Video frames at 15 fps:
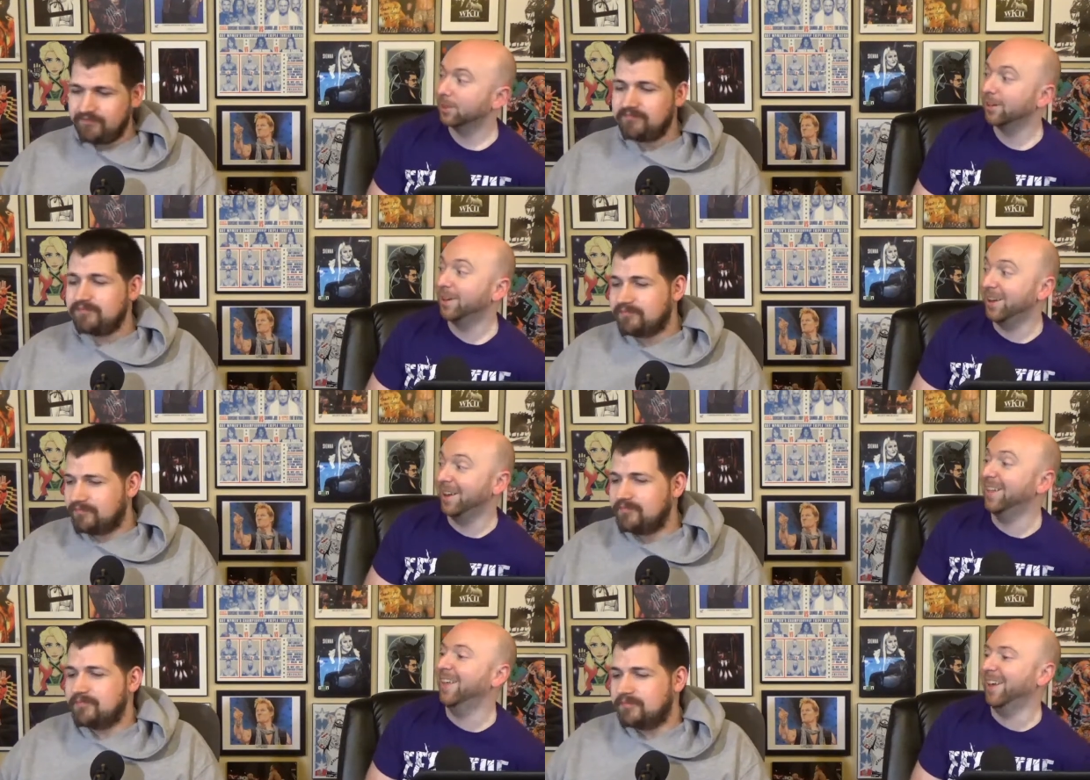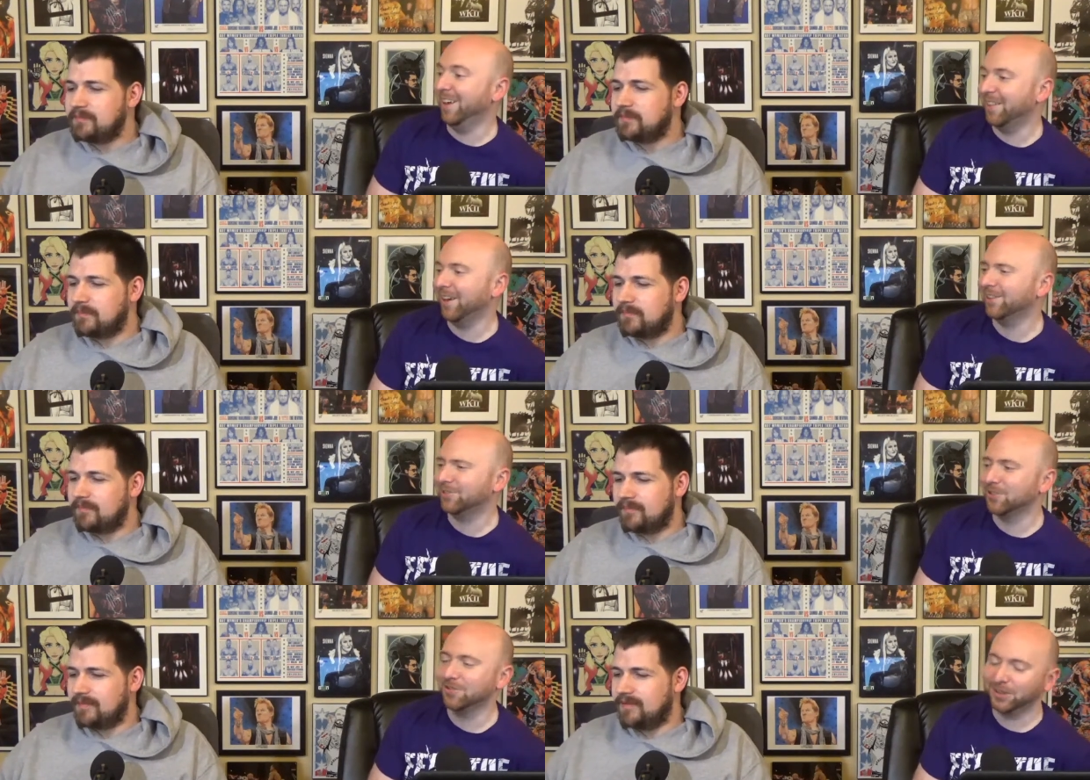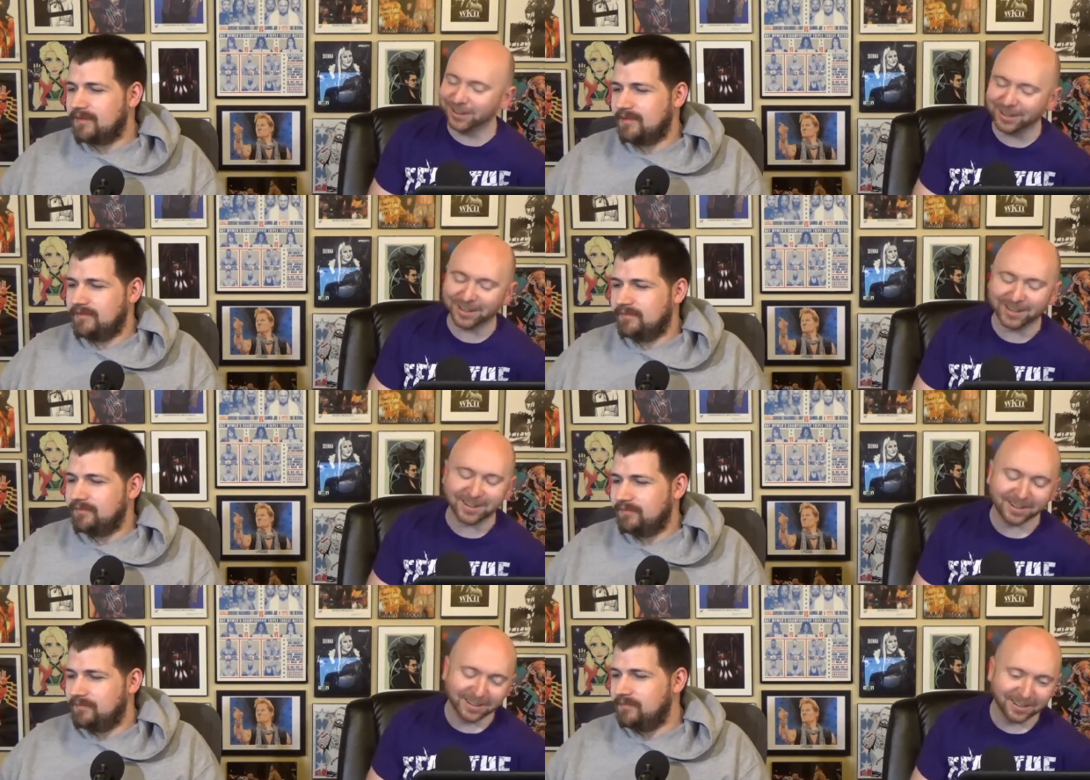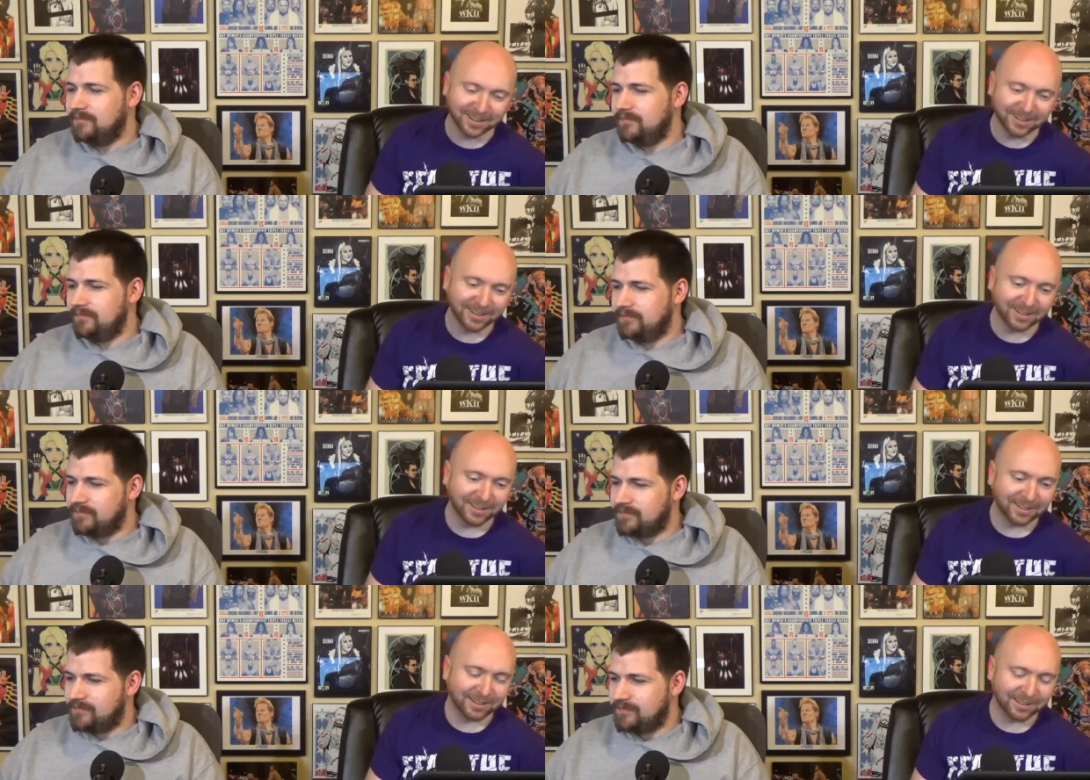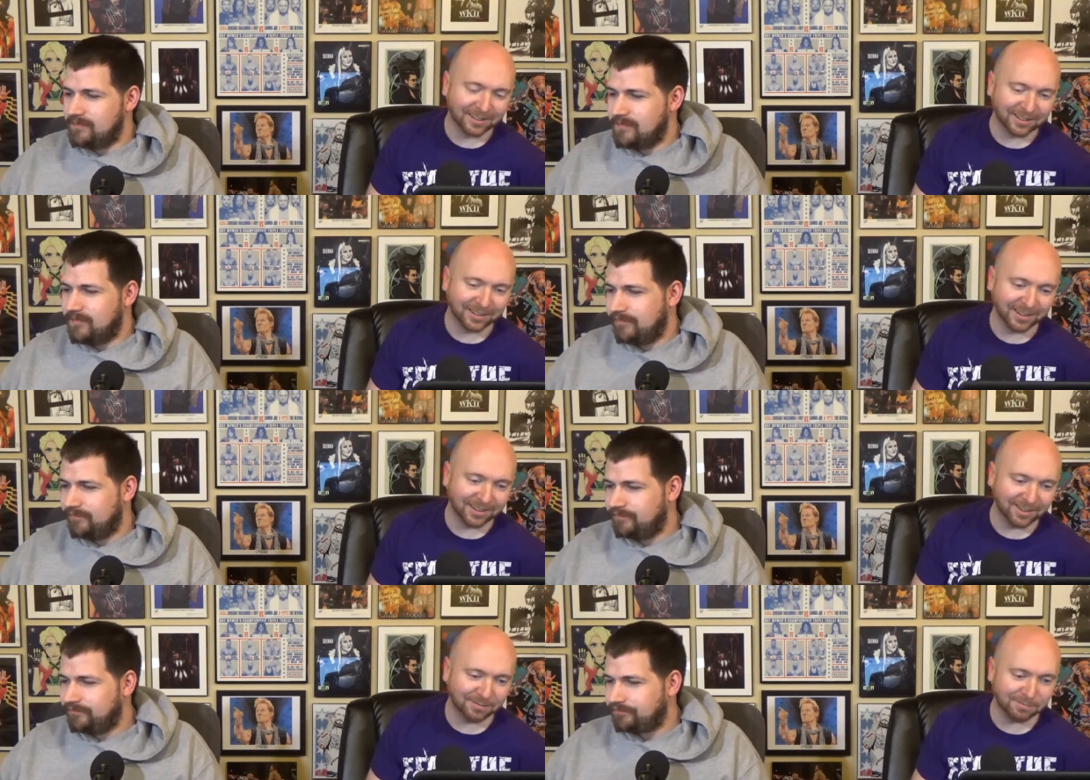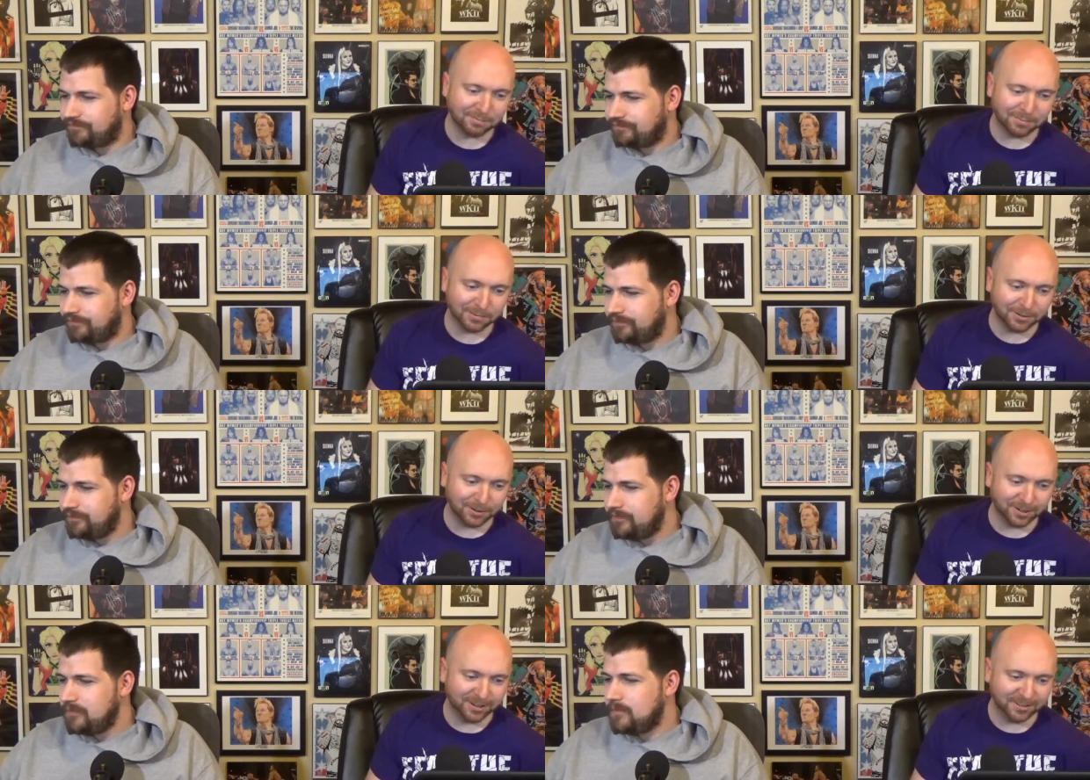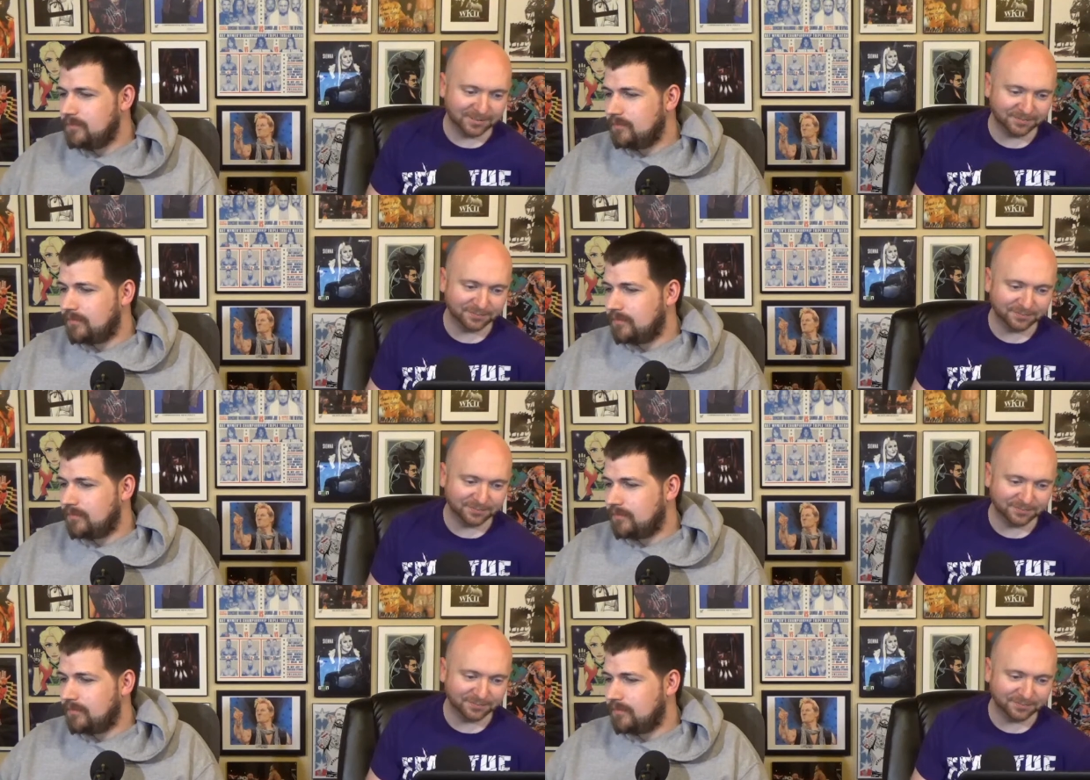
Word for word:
Speaker 1: Yeah, yeah, that's what we need. Mm-hmm. Oh boy.